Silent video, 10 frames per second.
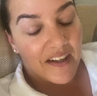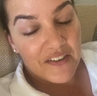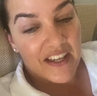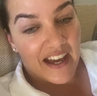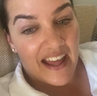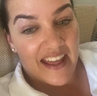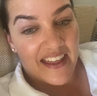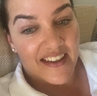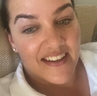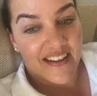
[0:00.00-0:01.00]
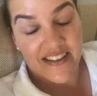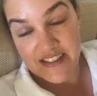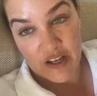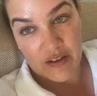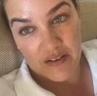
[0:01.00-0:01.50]
Okay,
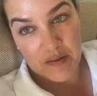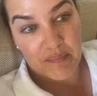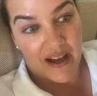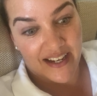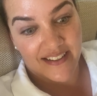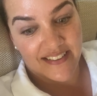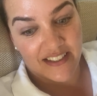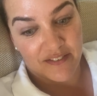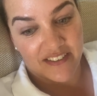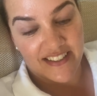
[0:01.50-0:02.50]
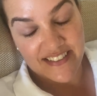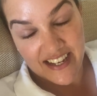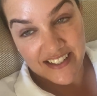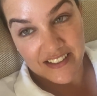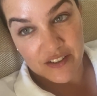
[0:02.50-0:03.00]
so bike delivery
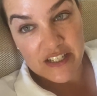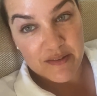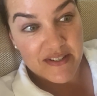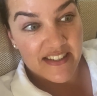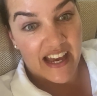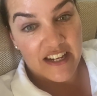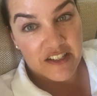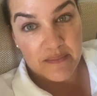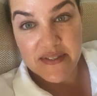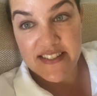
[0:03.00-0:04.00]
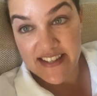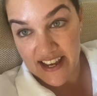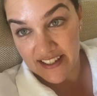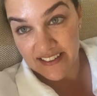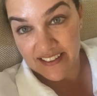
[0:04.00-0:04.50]
done, Christmas catch-ups
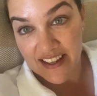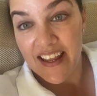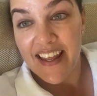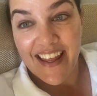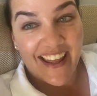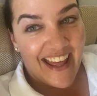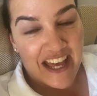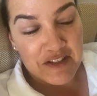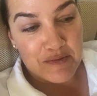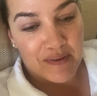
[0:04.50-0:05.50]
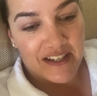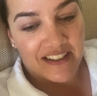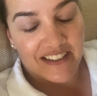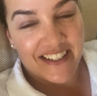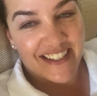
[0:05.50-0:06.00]
done. House
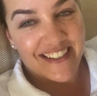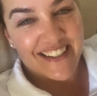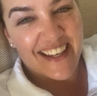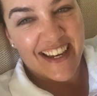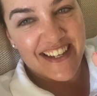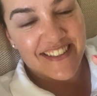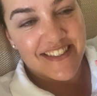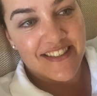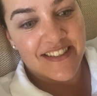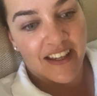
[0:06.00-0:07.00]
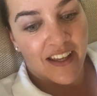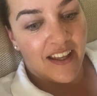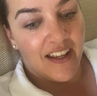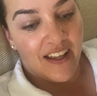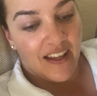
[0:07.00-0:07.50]
being cleaned, yes.
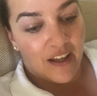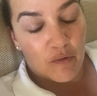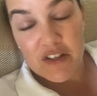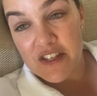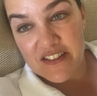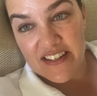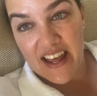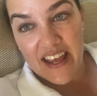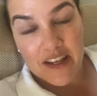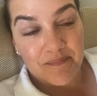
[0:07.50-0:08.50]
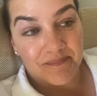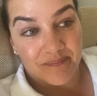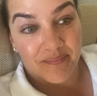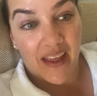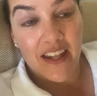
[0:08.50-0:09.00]
What's on today?
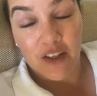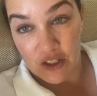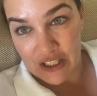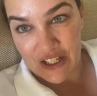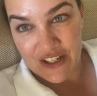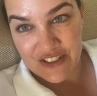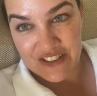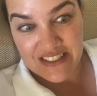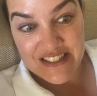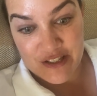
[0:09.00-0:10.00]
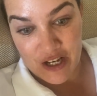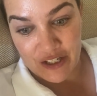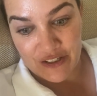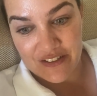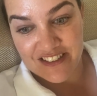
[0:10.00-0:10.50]
Not a lot.
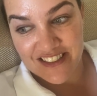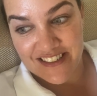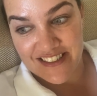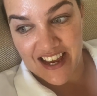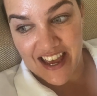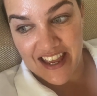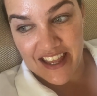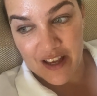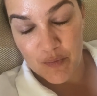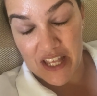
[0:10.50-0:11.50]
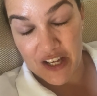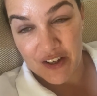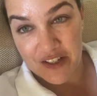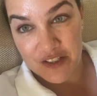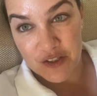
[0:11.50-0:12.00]
So today we are
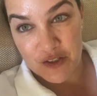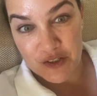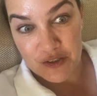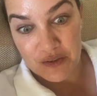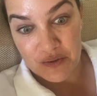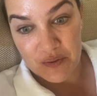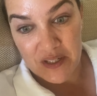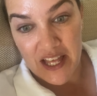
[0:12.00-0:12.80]
going to do